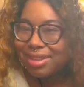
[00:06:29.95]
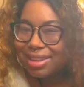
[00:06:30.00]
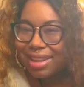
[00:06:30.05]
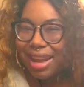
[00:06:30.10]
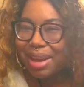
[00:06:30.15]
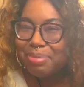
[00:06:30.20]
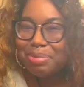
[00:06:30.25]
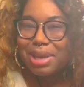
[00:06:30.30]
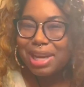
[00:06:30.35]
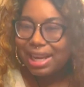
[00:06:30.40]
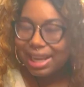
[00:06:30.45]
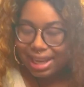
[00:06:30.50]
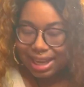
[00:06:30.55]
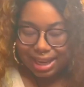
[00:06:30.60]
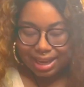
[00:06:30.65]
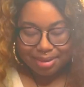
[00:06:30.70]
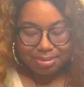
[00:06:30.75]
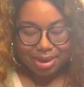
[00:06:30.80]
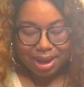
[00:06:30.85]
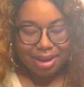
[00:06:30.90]
not
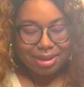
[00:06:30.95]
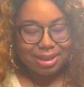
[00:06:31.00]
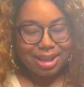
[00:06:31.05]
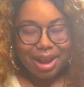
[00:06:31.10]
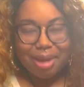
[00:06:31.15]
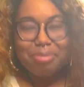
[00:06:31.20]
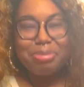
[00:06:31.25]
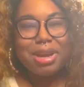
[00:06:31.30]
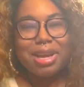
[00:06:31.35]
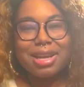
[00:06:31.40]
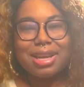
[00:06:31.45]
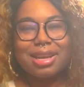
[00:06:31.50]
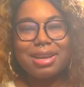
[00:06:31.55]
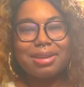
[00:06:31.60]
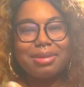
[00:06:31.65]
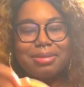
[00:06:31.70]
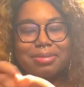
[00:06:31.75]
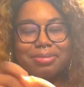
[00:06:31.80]
picky i'm not that picky